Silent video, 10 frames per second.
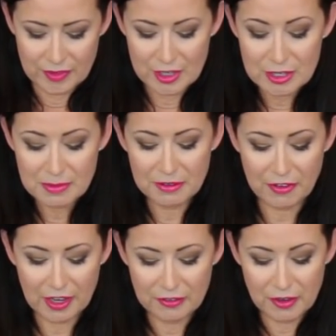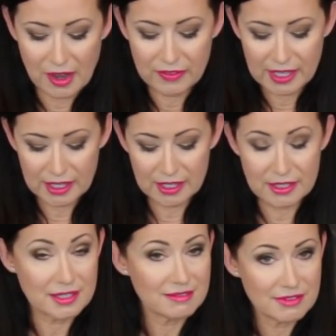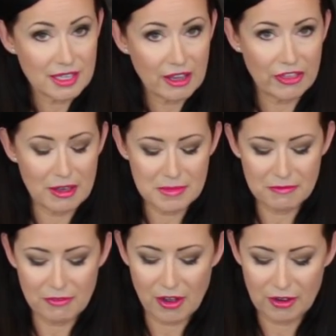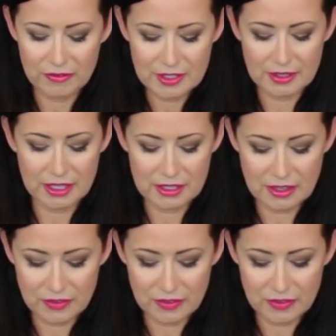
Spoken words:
This would be fun if you have kids, to get them involved. Kids